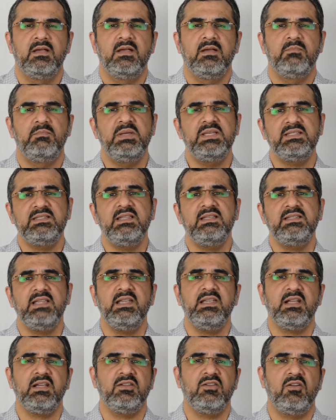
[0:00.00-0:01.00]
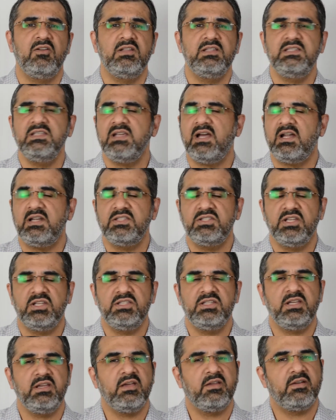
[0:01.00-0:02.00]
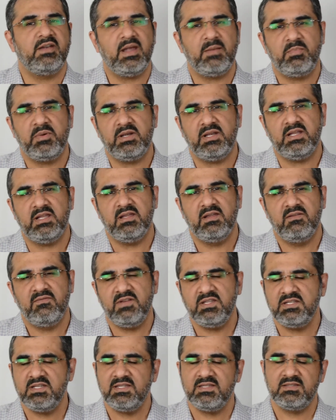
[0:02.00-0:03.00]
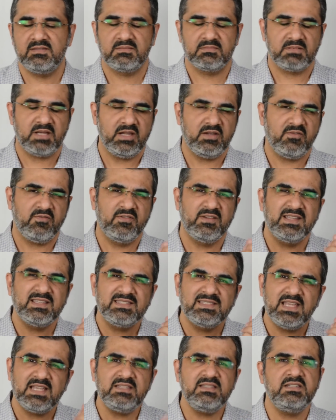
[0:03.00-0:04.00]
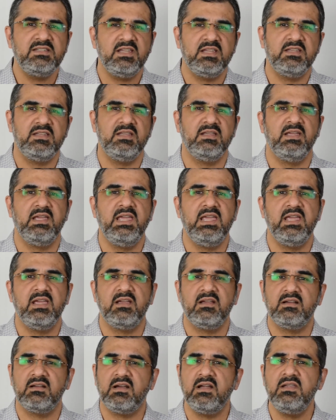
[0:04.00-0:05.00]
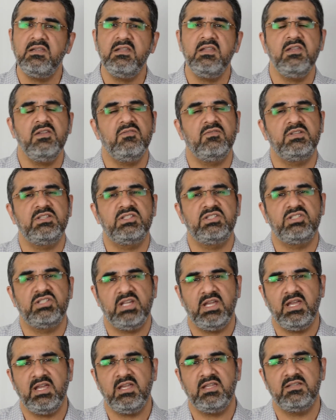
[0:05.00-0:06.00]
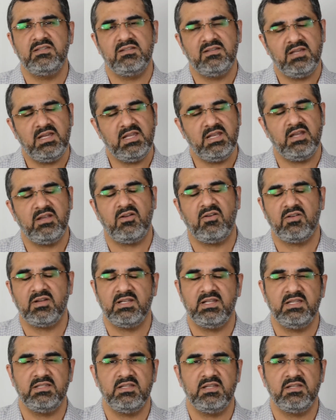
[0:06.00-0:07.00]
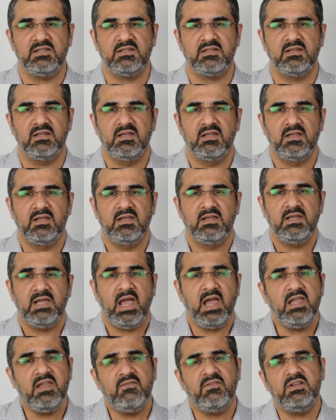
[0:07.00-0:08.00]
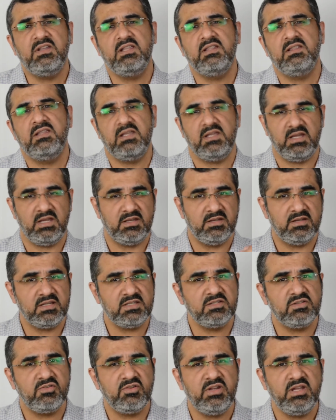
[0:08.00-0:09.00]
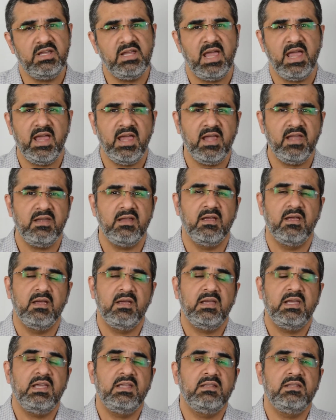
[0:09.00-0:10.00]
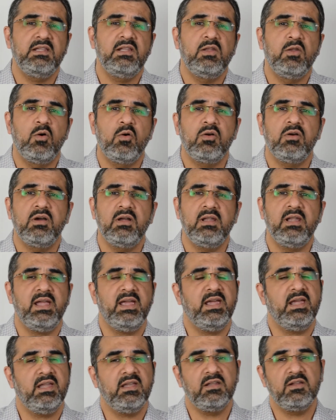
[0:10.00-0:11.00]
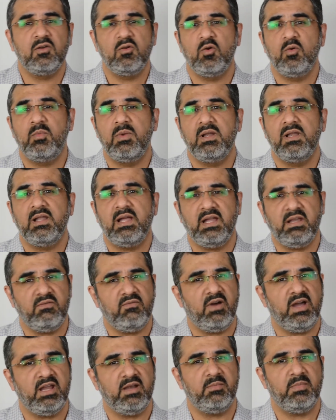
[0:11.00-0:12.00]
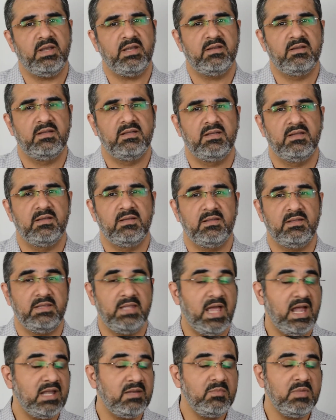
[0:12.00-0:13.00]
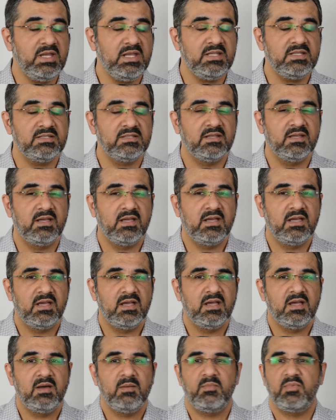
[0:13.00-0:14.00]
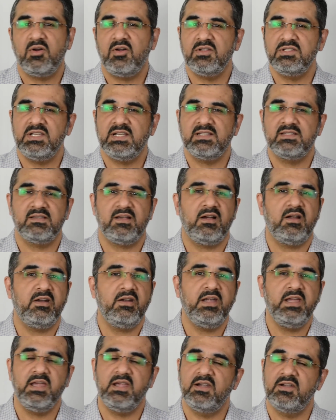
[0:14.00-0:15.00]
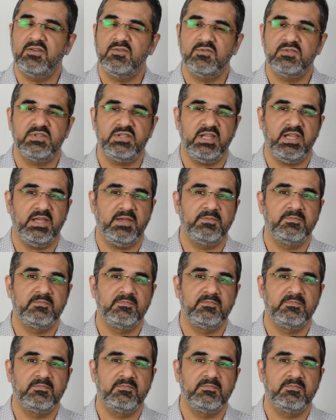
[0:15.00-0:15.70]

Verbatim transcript: Business and technology are changing rapidly, which is kind of necessitating a continuous change in an organization, and even in the industry and in the local and global environment. That means projects are here to stay.